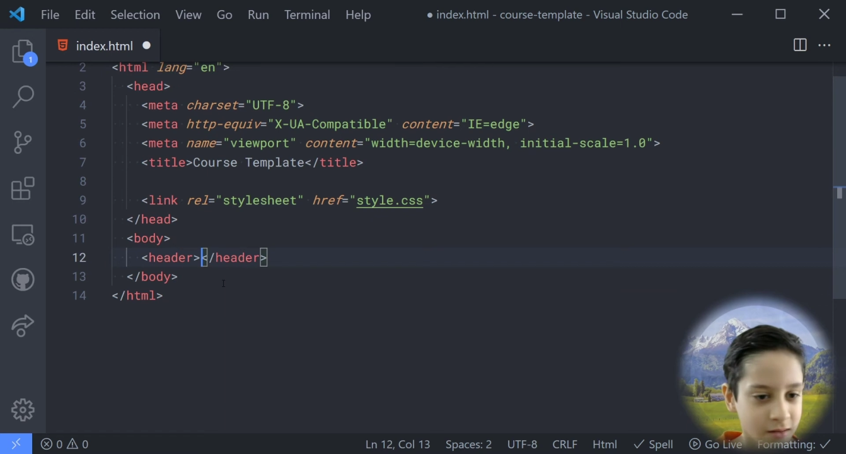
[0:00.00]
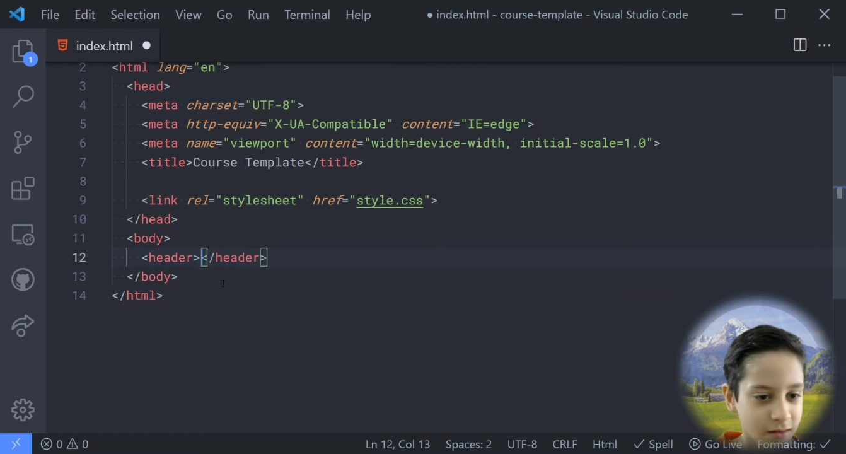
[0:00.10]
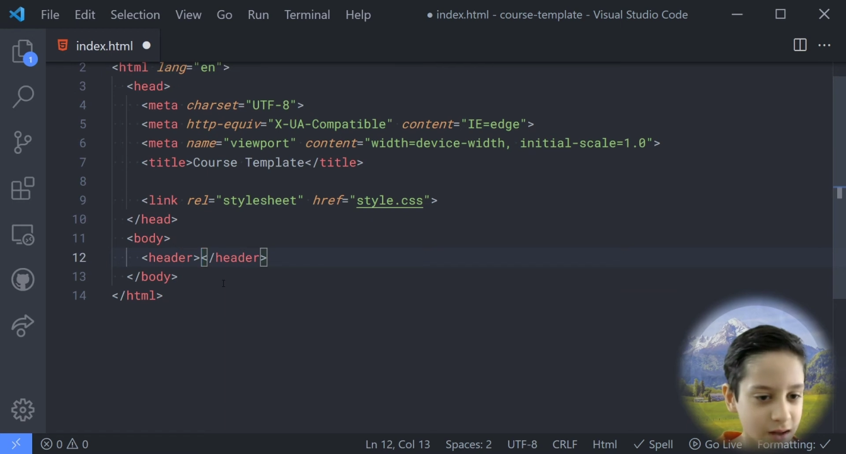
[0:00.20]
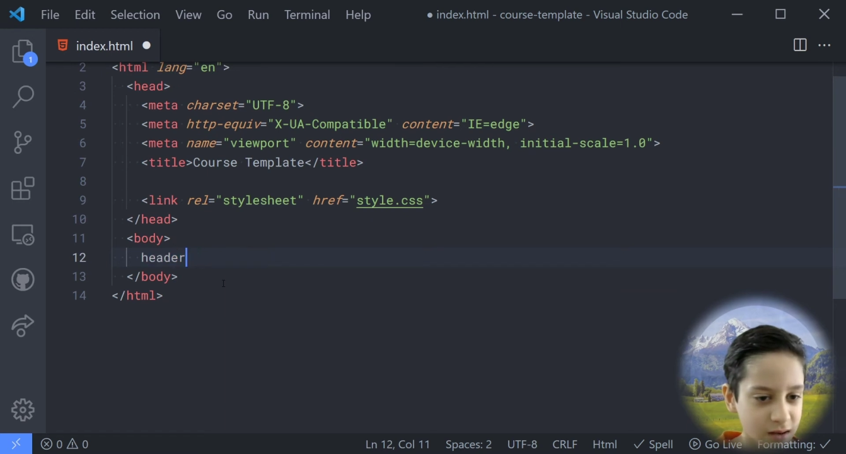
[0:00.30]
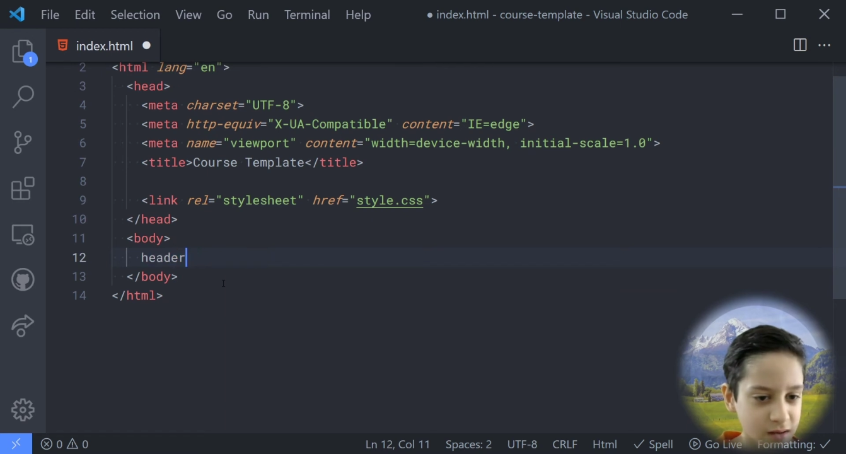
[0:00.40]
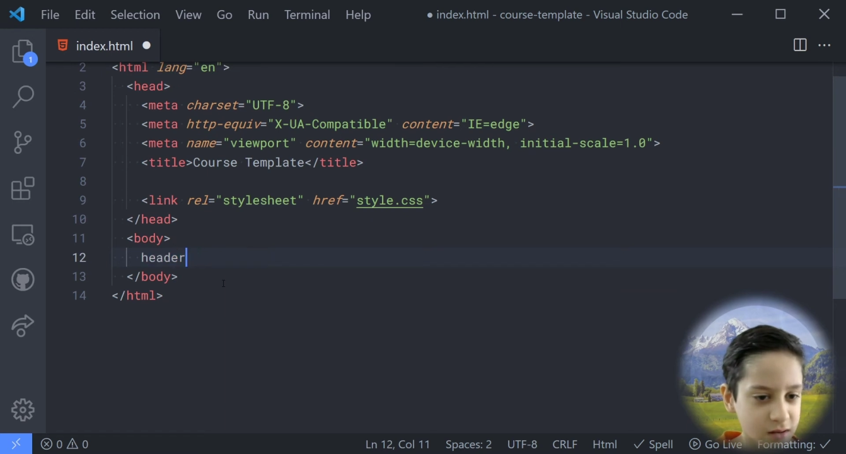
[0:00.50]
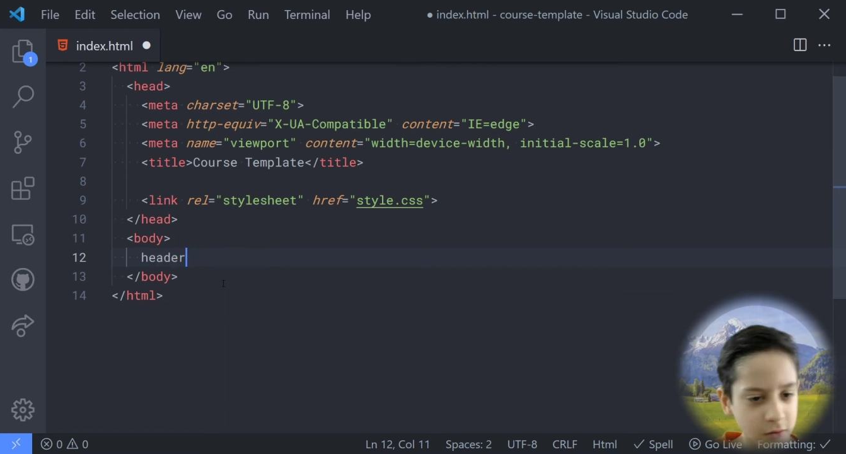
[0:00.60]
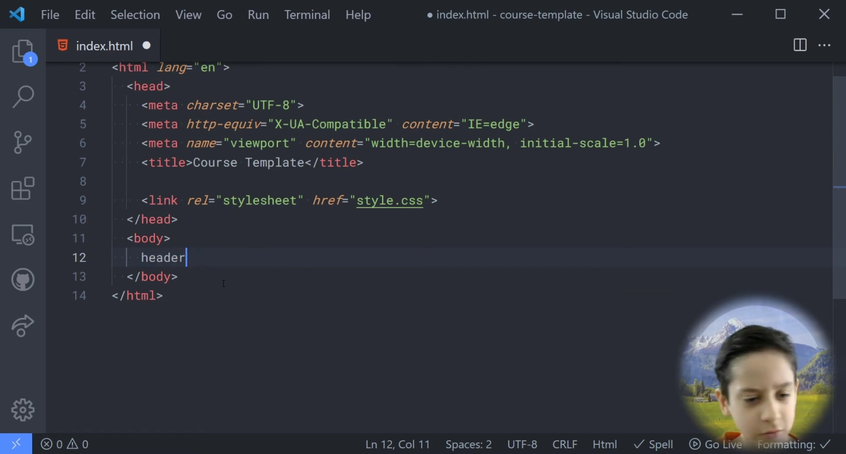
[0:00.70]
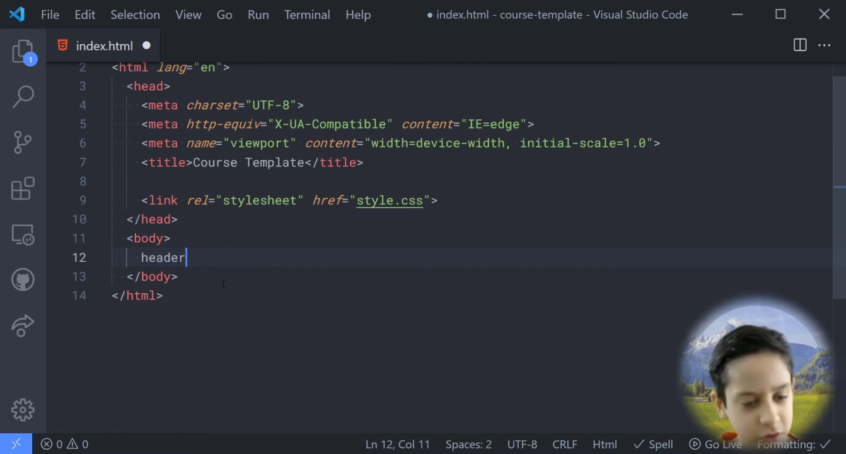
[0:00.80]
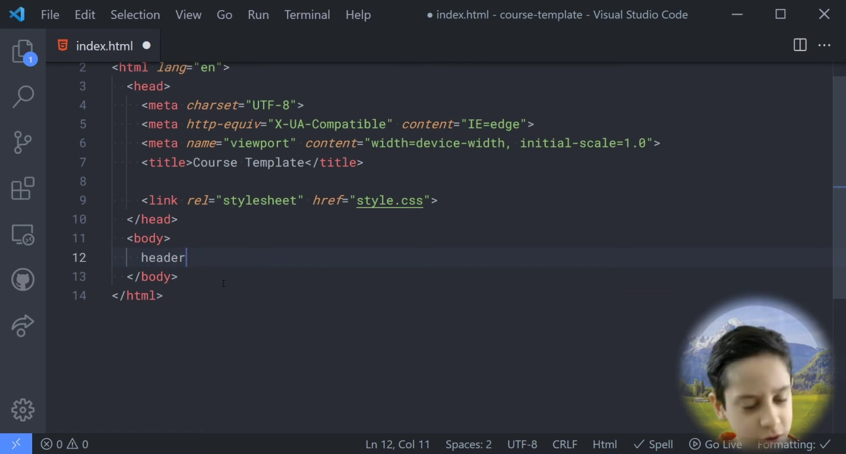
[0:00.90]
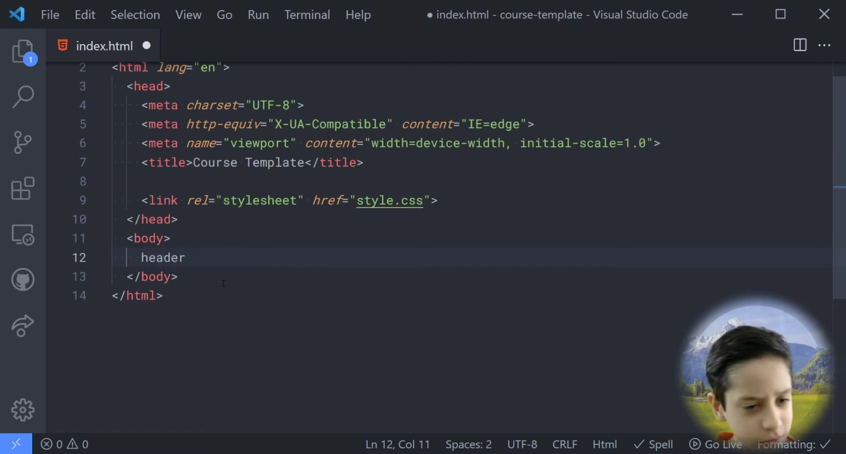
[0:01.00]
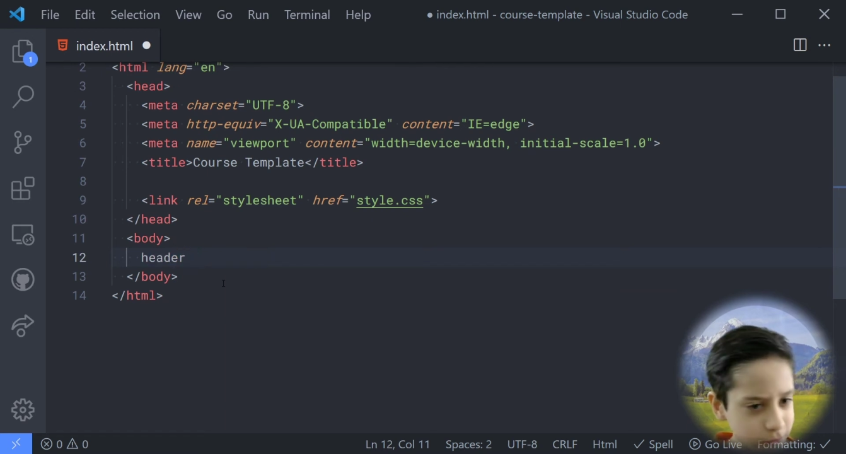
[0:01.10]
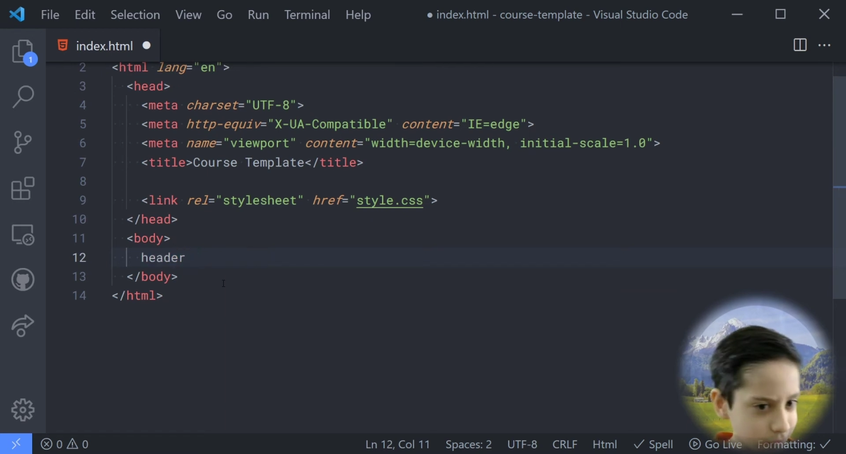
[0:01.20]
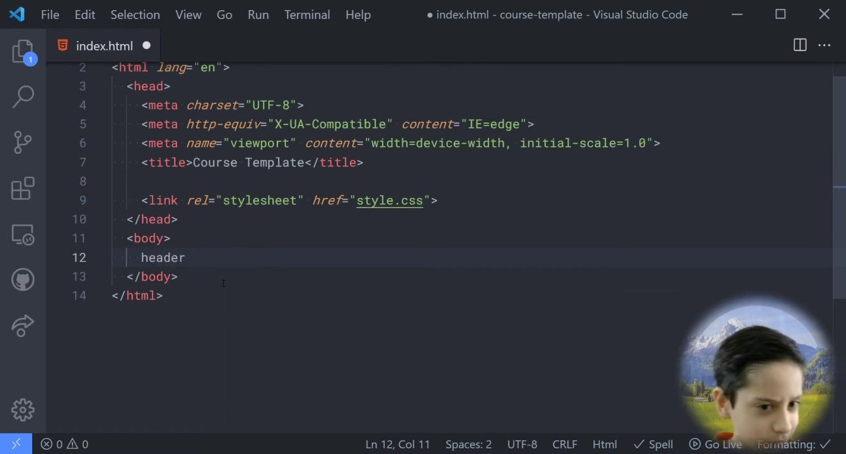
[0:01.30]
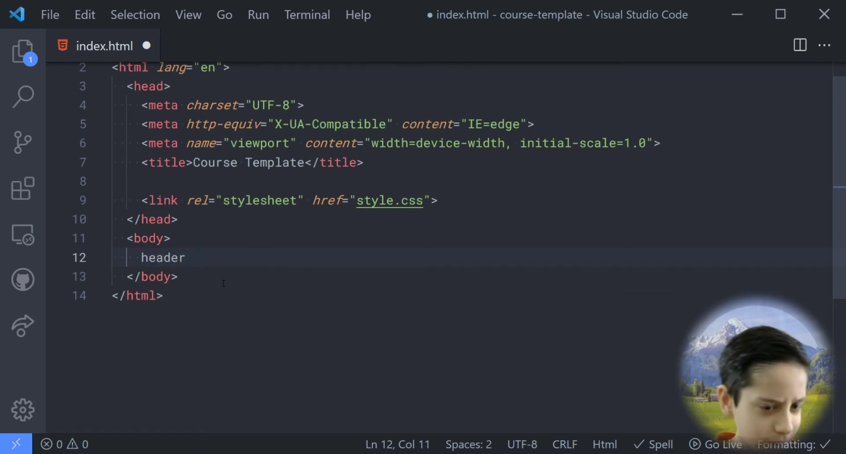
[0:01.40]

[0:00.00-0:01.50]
That's so cool.